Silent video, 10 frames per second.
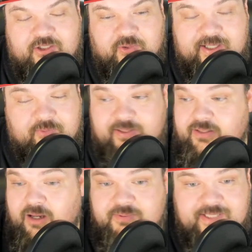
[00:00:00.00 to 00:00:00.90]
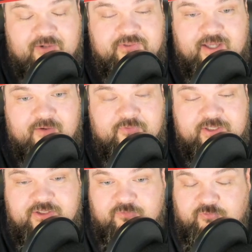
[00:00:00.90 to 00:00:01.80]
Dre Greenlaw was out in
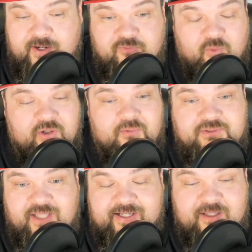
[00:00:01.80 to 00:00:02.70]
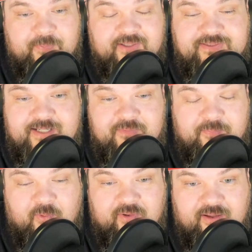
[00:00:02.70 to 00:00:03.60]
coverage. Fred Warner was lined up on Sam
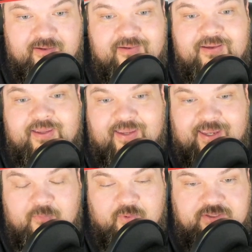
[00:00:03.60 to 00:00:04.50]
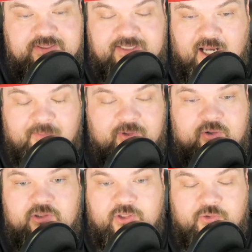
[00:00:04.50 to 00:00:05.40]
Laporta. It was
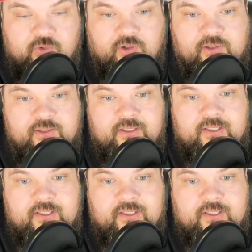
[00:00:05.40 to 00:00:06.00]
Deommodore Lenoir.